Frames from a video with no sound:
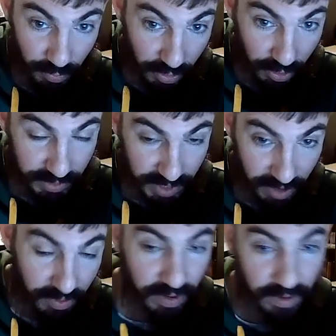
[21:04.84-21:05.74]
or a thumbs
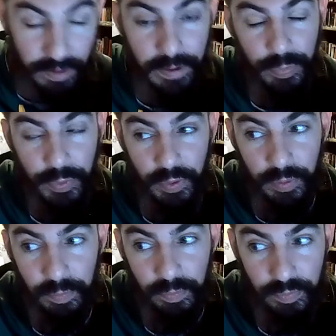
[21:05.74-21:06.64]
down.
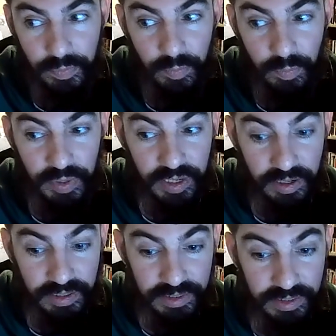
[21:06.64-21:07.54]
Uh,
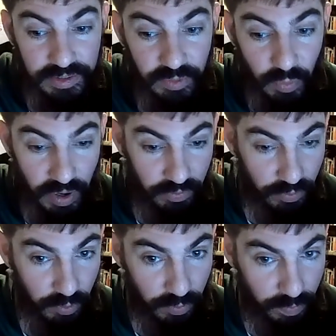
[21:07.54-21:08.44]
because
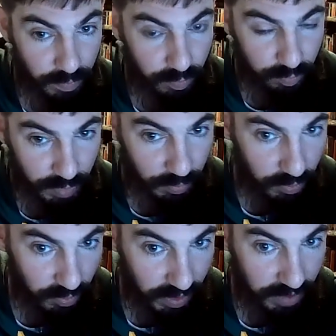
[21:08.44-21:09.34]
whenever
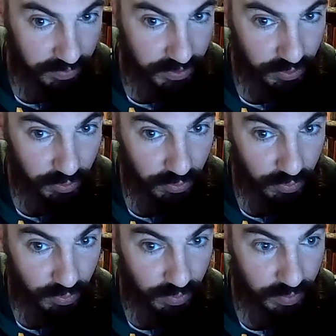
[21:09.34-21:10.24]
people are left to